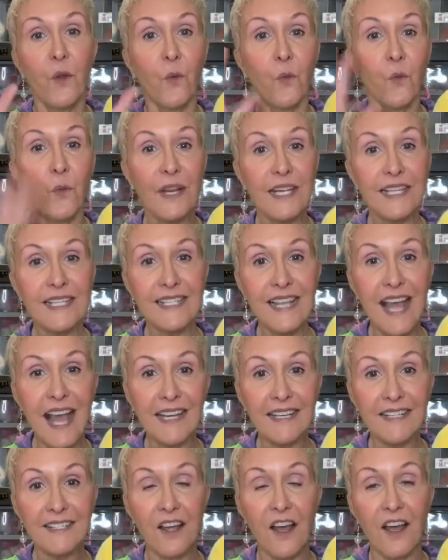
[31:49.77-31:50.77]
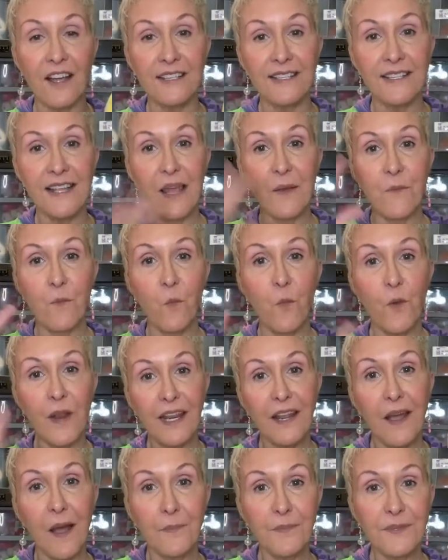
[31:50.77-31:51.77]
we sanitize them,
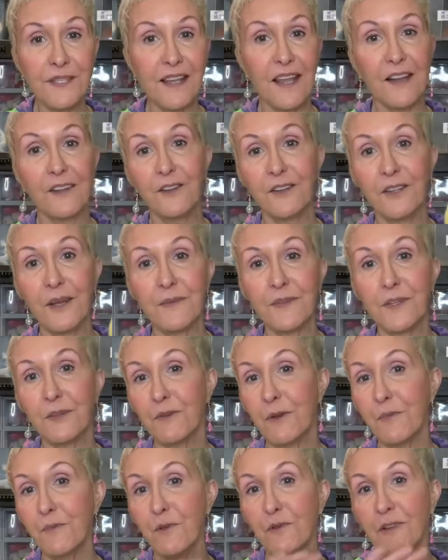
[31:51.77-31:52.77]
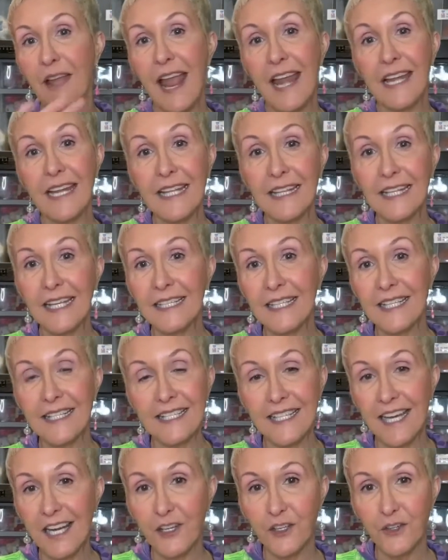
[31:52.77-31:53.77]
we upcycle them to remove anything
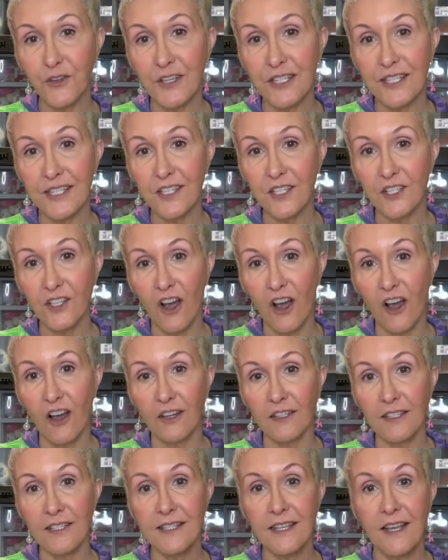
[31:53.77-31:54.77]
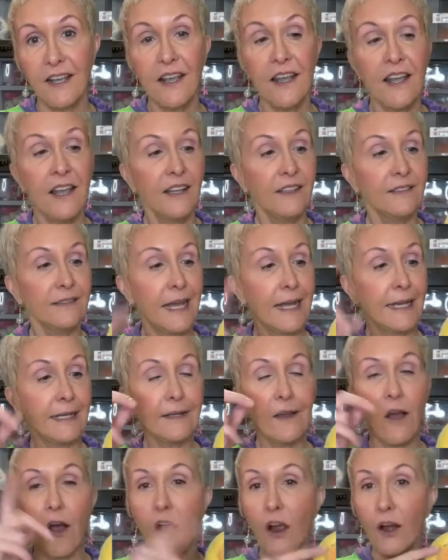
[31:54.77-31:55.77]
that's dangerous to dogs, like
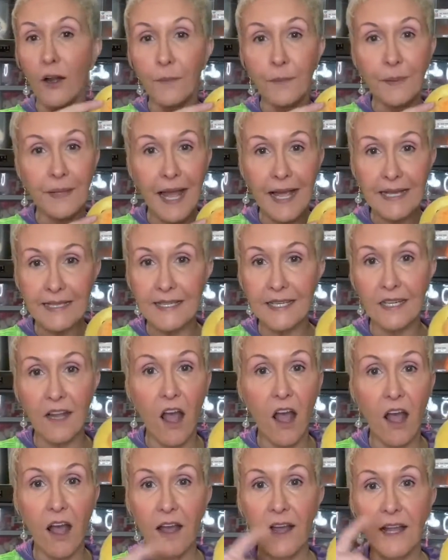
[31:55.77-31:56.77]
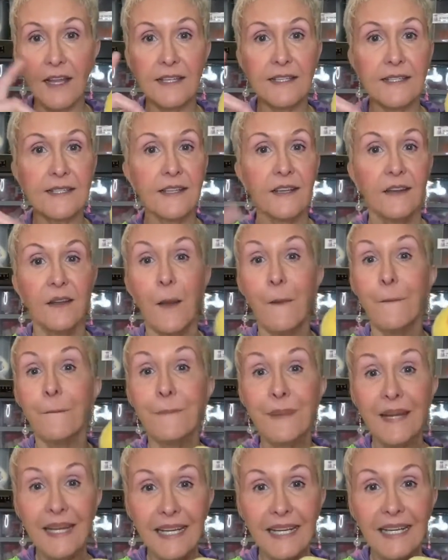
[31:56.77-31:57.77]
hard plastic eyes,
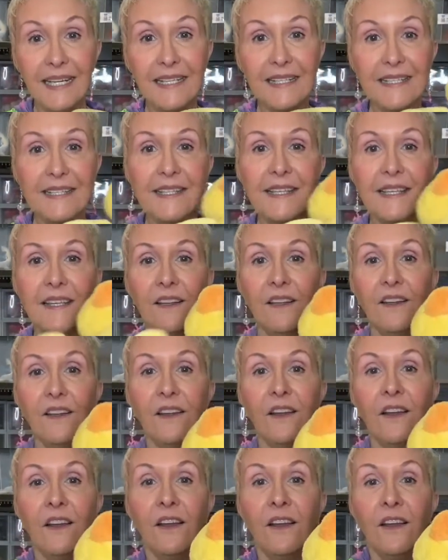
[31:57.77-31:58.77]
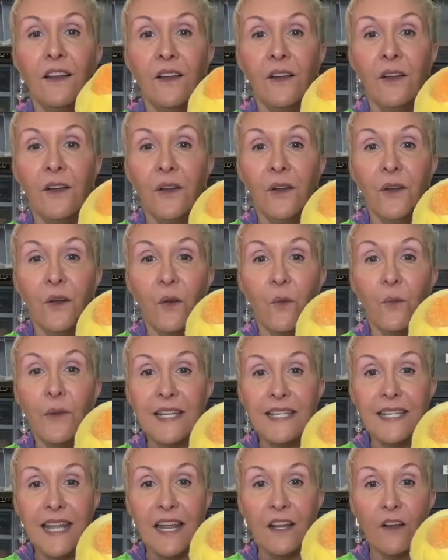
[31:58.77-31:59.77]
beads.
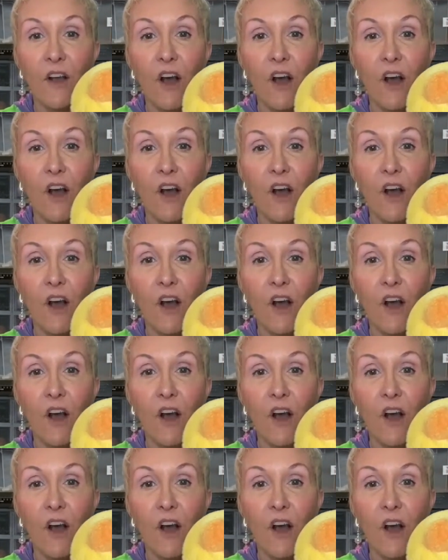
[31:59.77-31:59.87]
We take